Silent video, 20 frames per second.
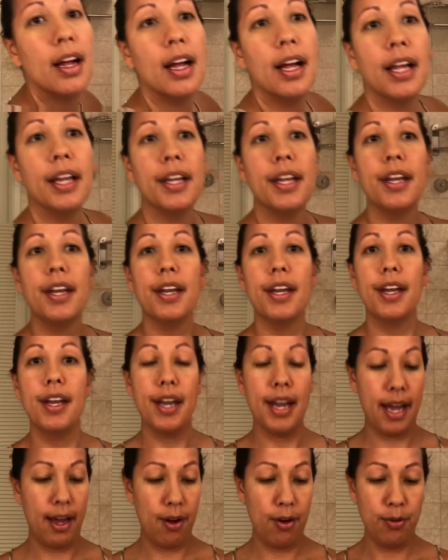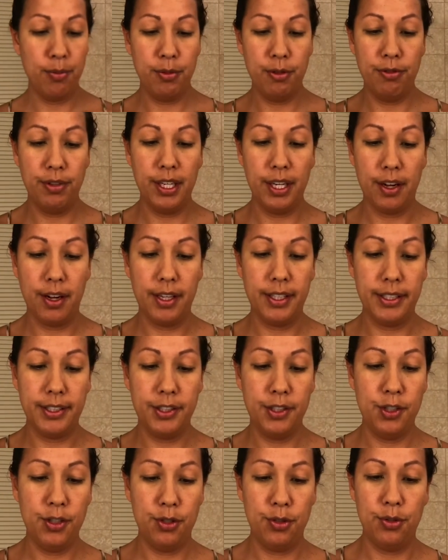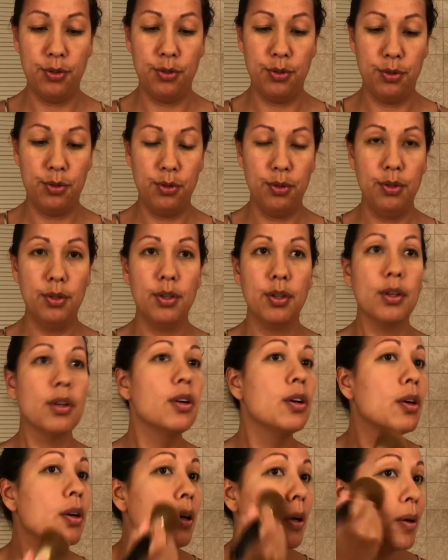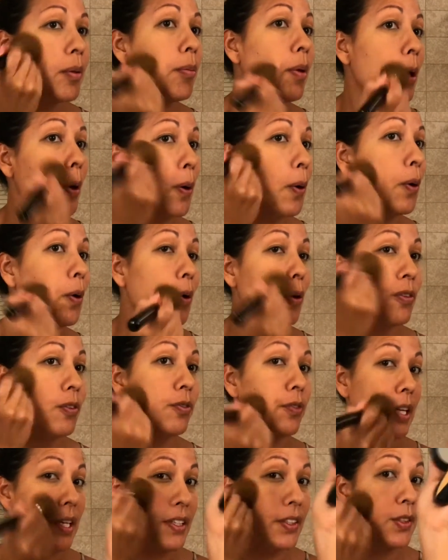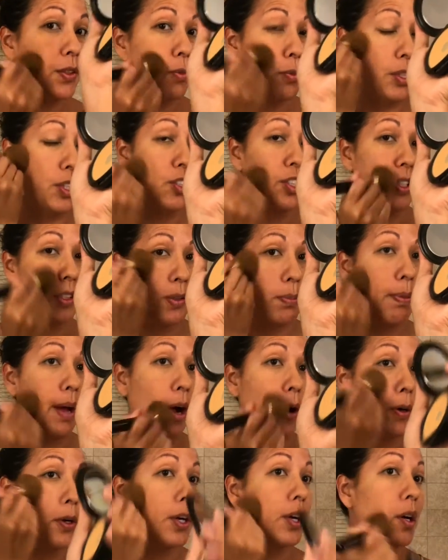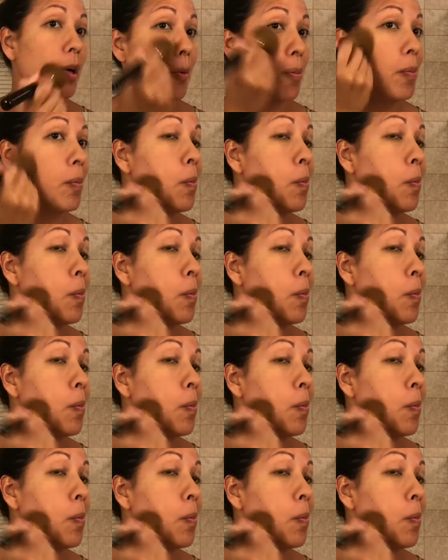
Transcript: And now moving on to my whole face with just powder.